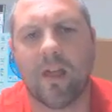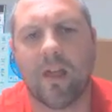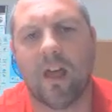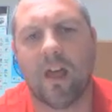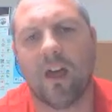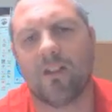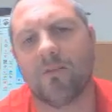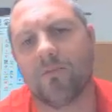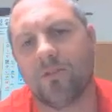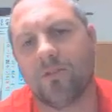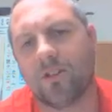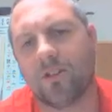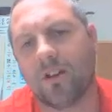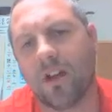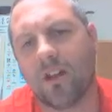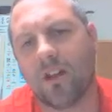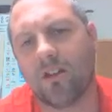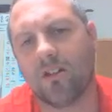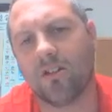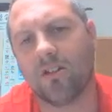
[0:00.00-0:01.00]
Add them
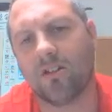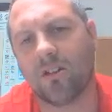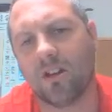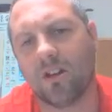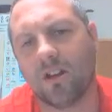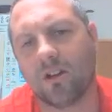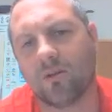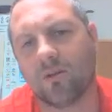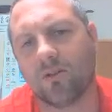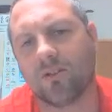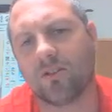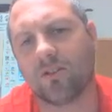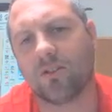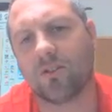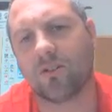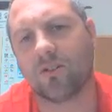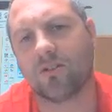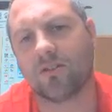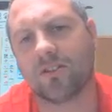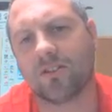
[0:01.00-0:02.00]
together equals
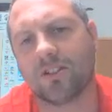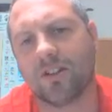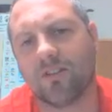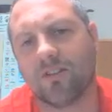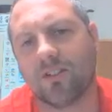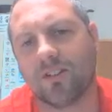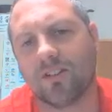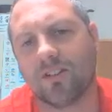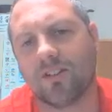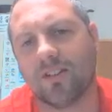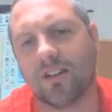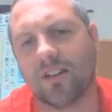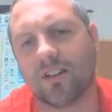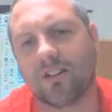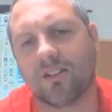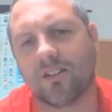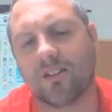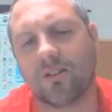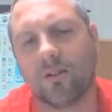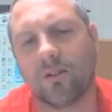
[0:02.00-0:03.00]

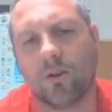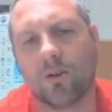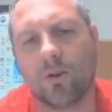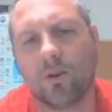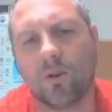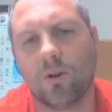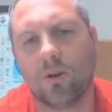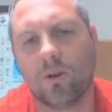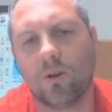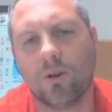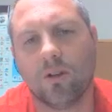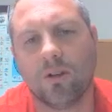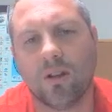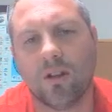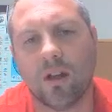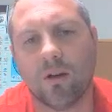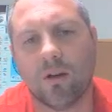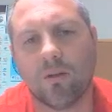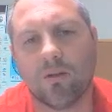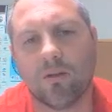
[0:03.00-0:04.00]
276.
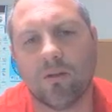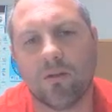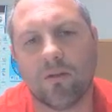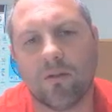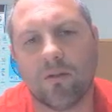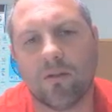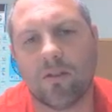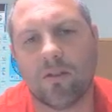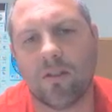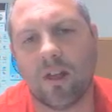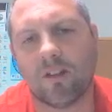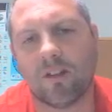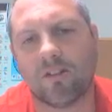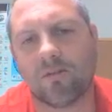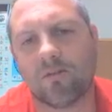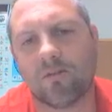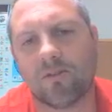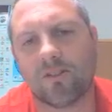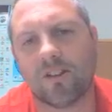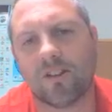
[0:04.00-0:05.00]
Now
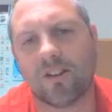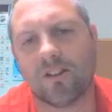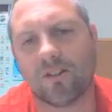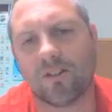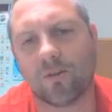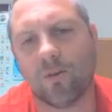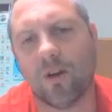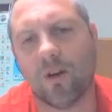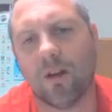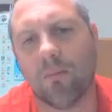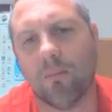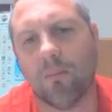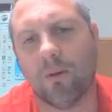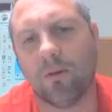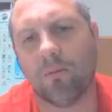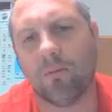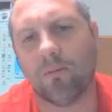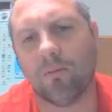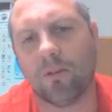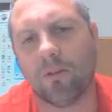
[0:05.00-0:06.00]
that's C squared,
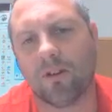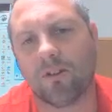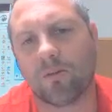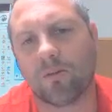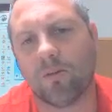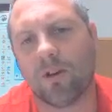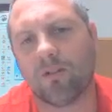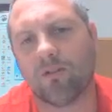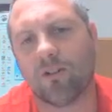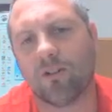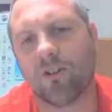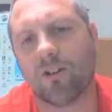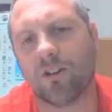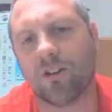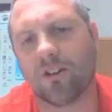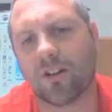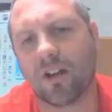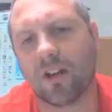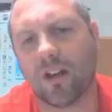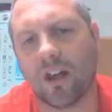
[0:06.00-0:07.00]
but we square root
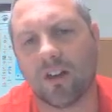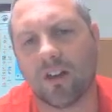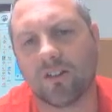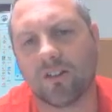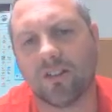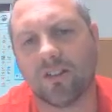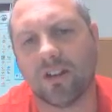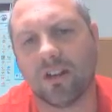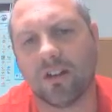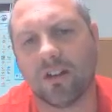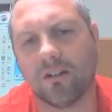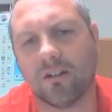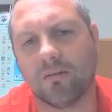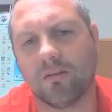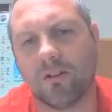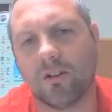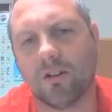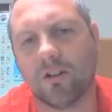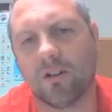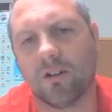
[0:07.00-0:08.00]
it to get our C.
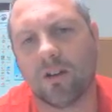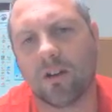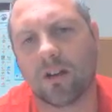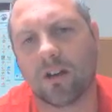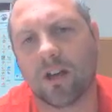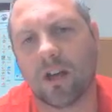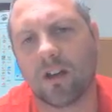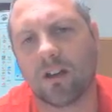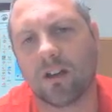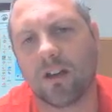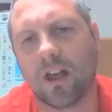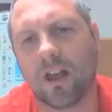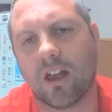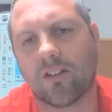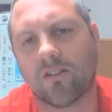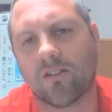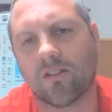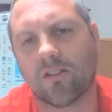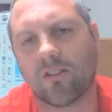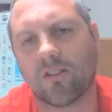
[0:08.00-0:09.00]
Okay,
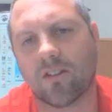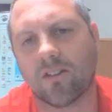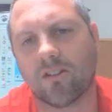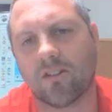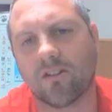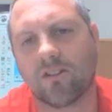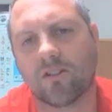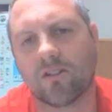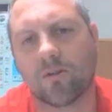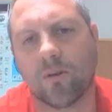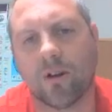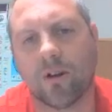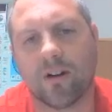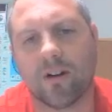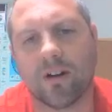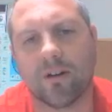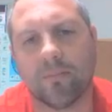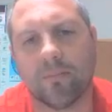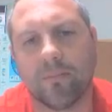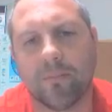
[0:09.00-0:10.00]
cancels the square
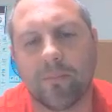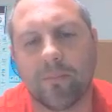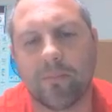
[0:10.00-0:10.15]
out.